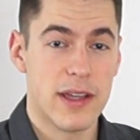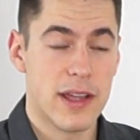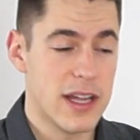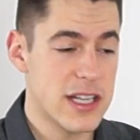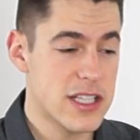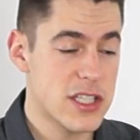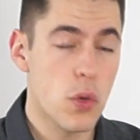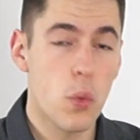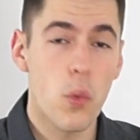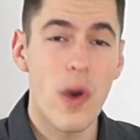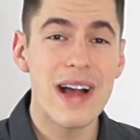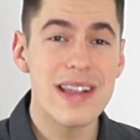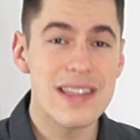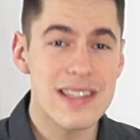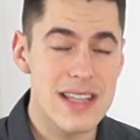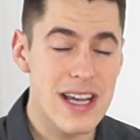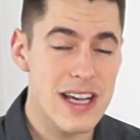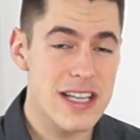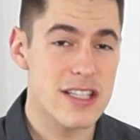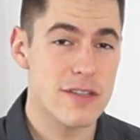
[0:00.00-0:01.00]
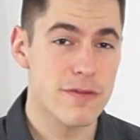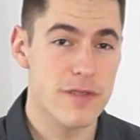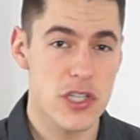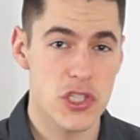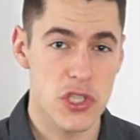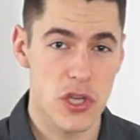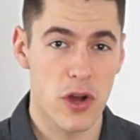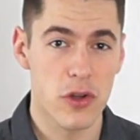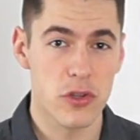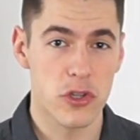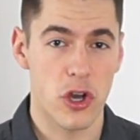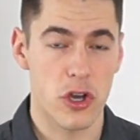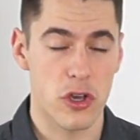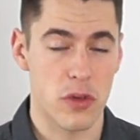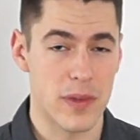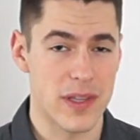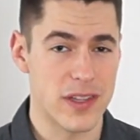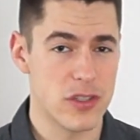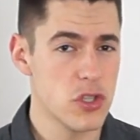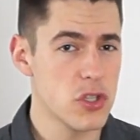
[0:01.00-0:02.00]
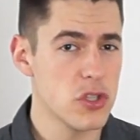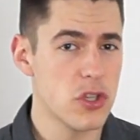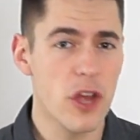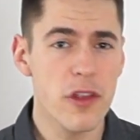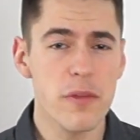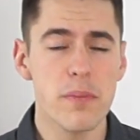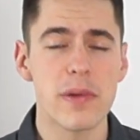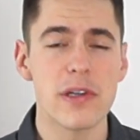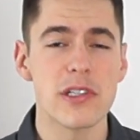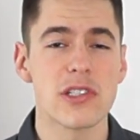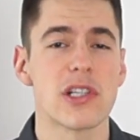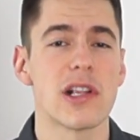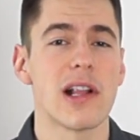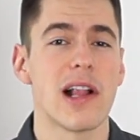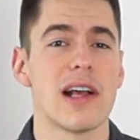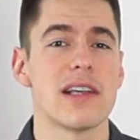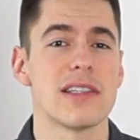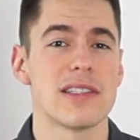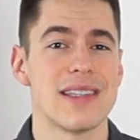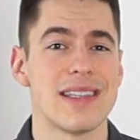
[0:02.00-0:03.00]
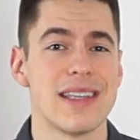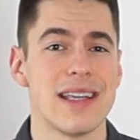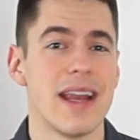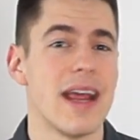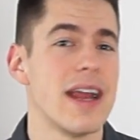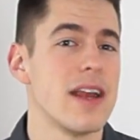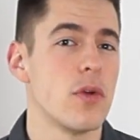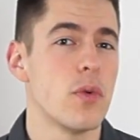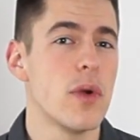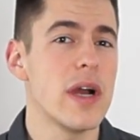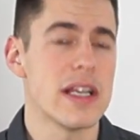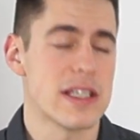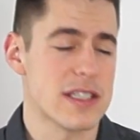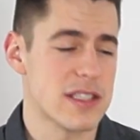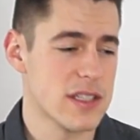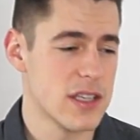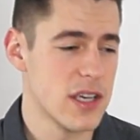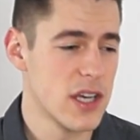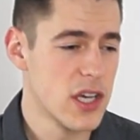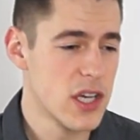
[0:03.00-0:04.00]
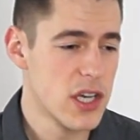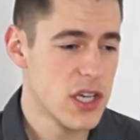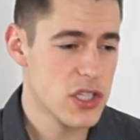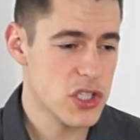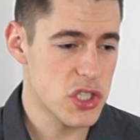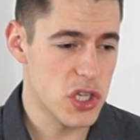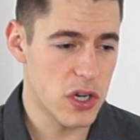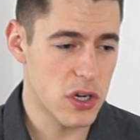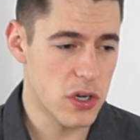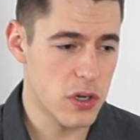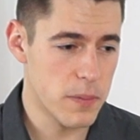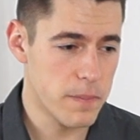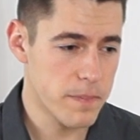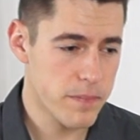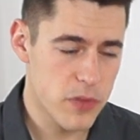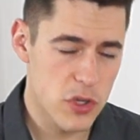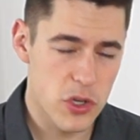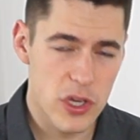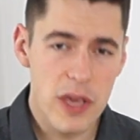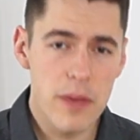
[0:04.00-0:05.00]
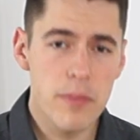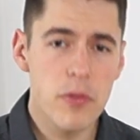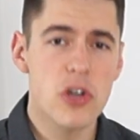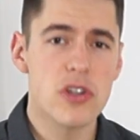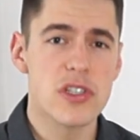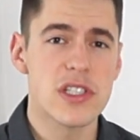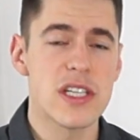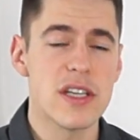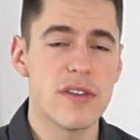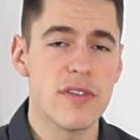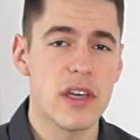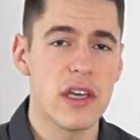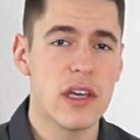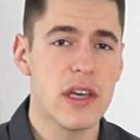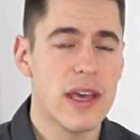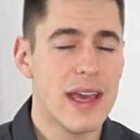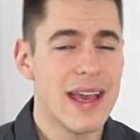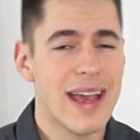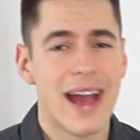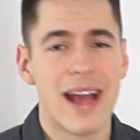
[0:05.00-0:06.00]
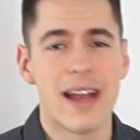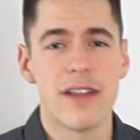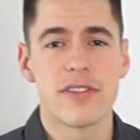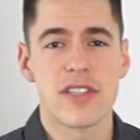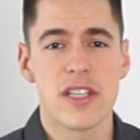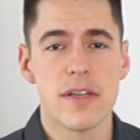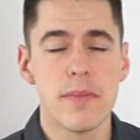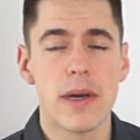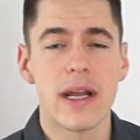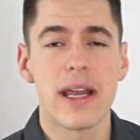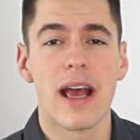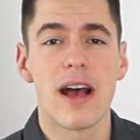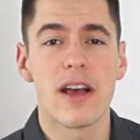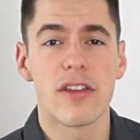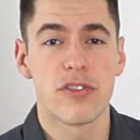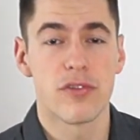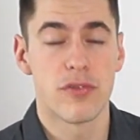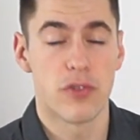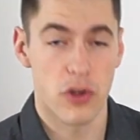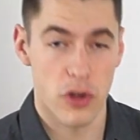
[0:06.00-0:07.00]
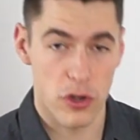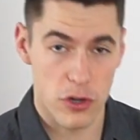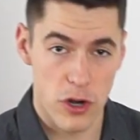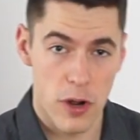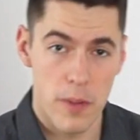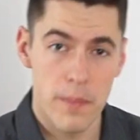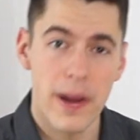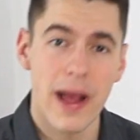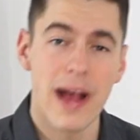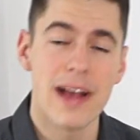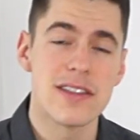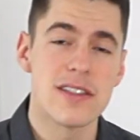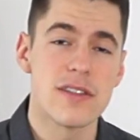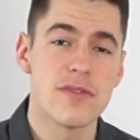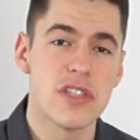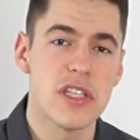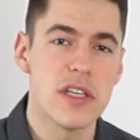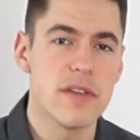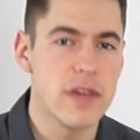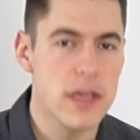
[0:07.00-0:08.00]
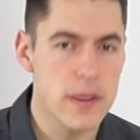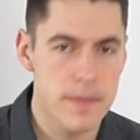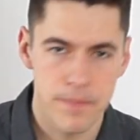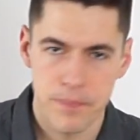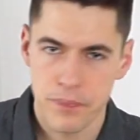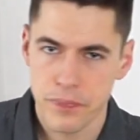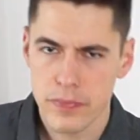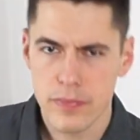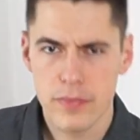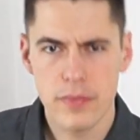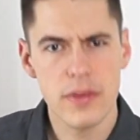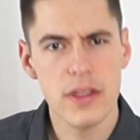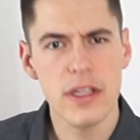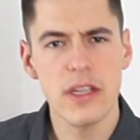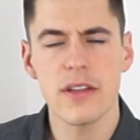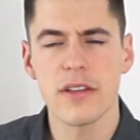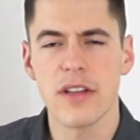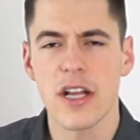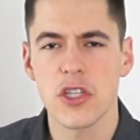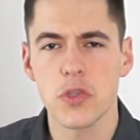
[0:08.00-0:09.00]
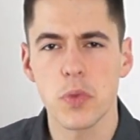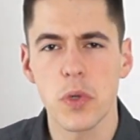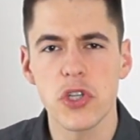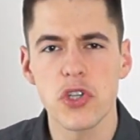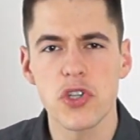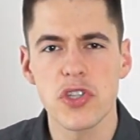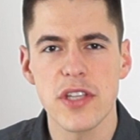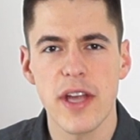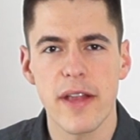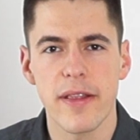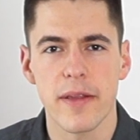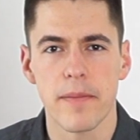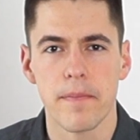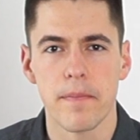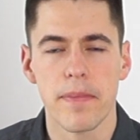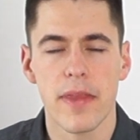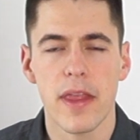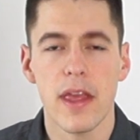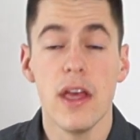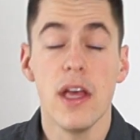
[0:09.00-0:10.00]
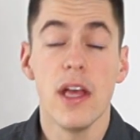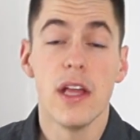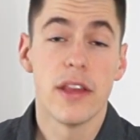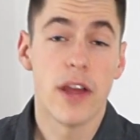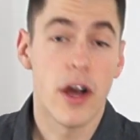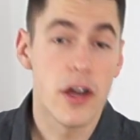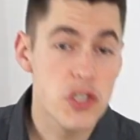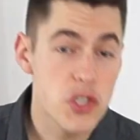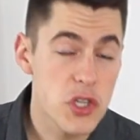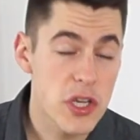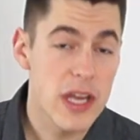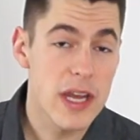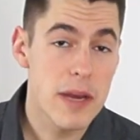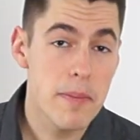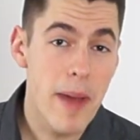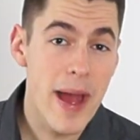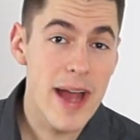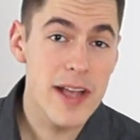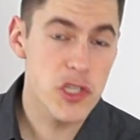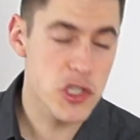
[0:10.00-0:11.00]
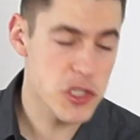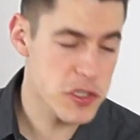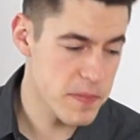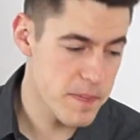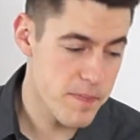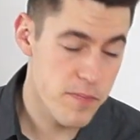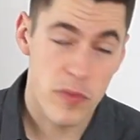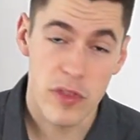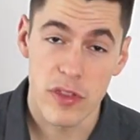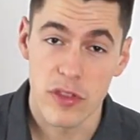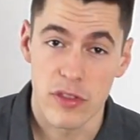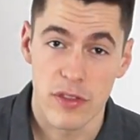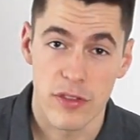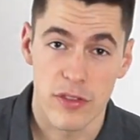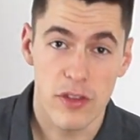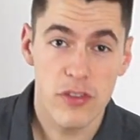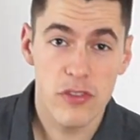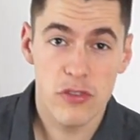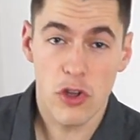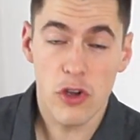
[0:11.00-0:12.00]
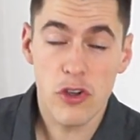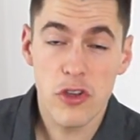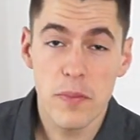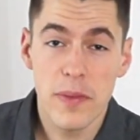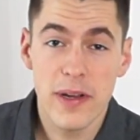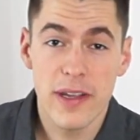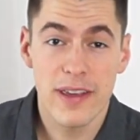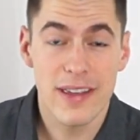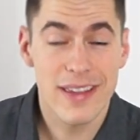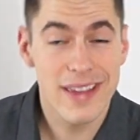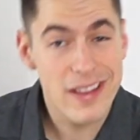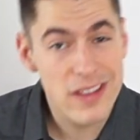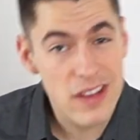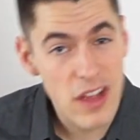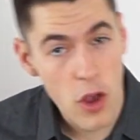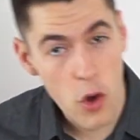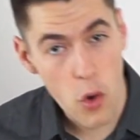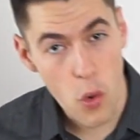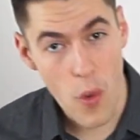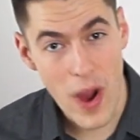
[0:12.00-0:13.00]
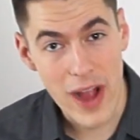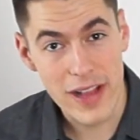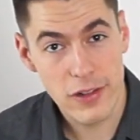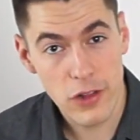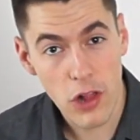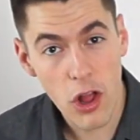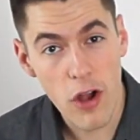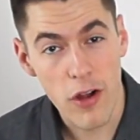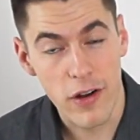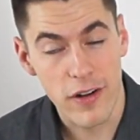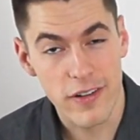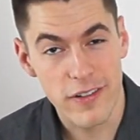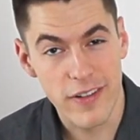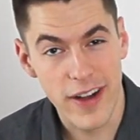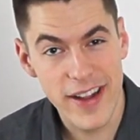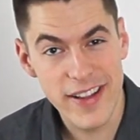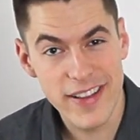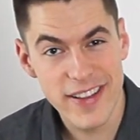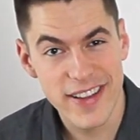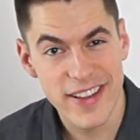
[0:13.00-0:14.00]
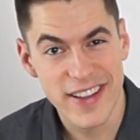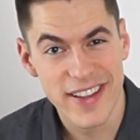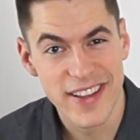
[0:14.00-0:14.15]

It's a one-size-fits-all document. You don't personalize it in any ways. So you keep your CV, and if somebody asks for your comprehensive CV, that's what you send them. Now, as you can imagine, this document can get quite long, right?